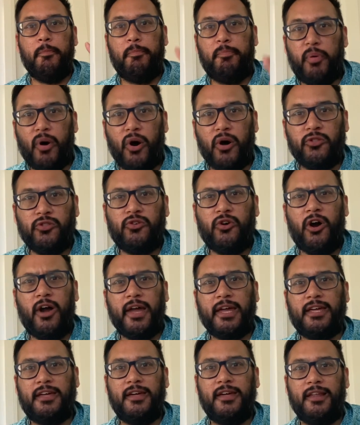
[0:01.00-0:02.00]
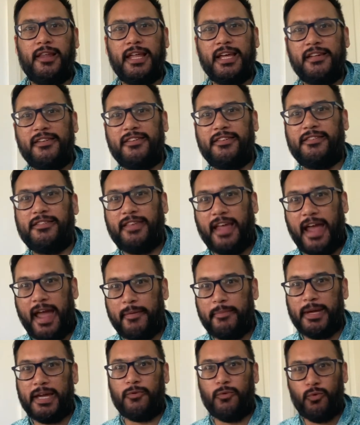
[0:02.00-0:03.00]
Bondi Killing
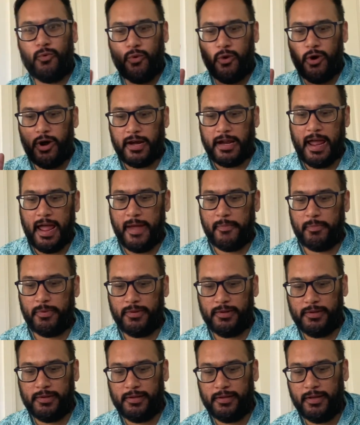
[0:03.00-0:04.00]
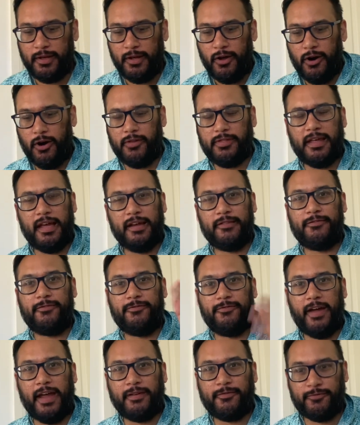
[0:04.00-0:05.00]
Stabbing. What happened on that
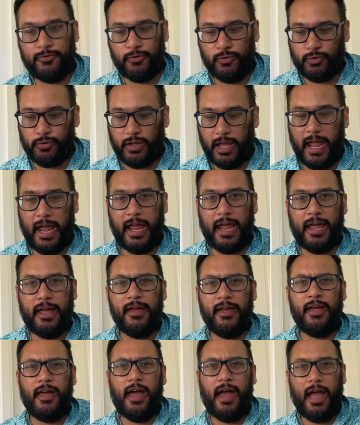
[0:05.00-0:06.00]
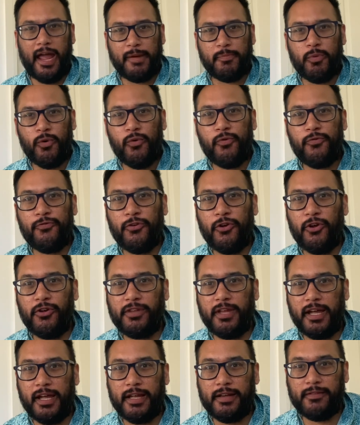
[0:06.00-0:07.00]
fateful day, April
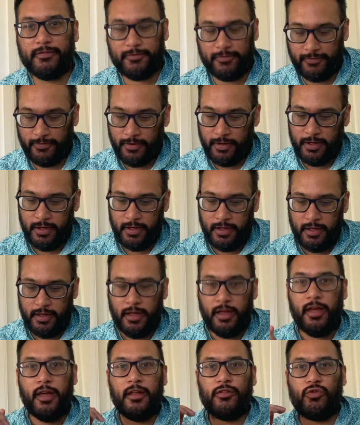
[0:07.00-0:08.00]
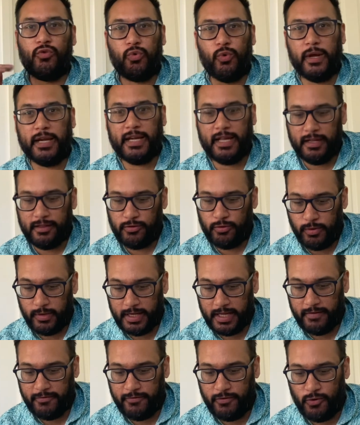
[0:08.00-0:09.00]
13th,
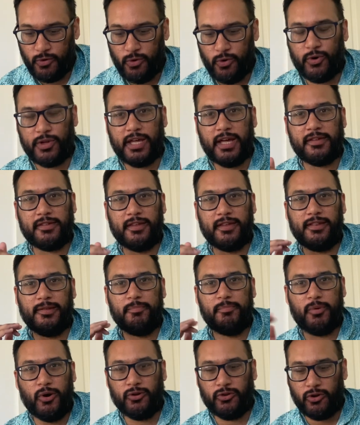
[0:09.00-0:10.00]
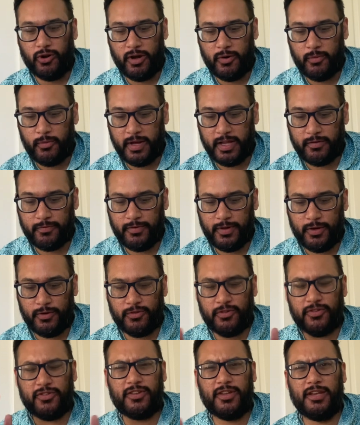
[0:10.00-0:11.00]
2024? Yes, at Bondi,
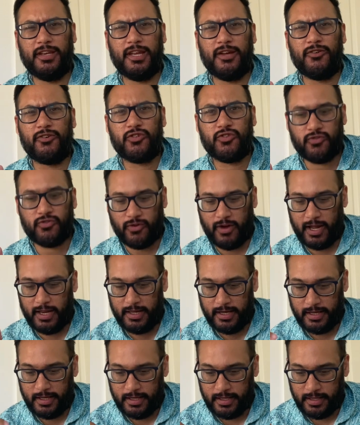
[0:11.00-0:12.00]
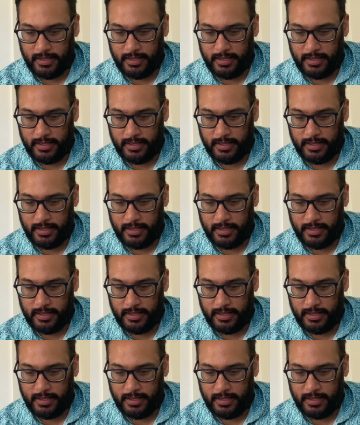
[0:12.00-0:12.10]
Westfield, Sydney, Australia.